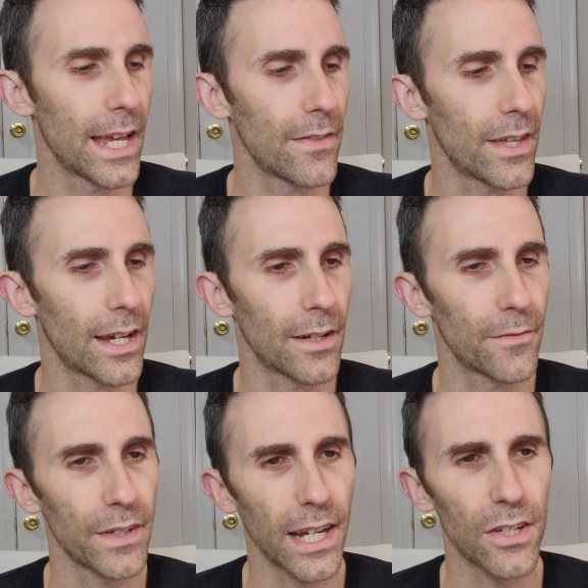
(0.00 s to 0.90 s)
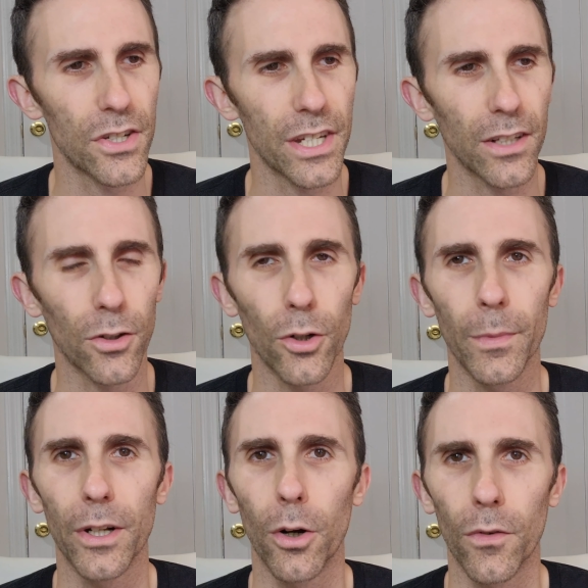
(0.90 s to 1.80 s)
And then VIG a little
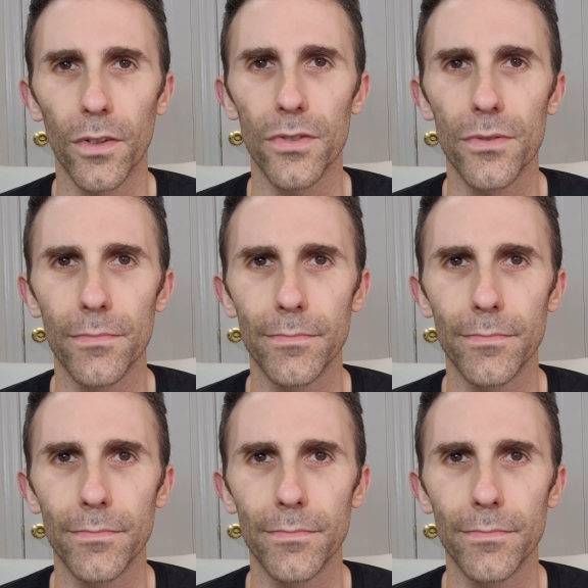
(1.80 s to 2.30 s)
bit over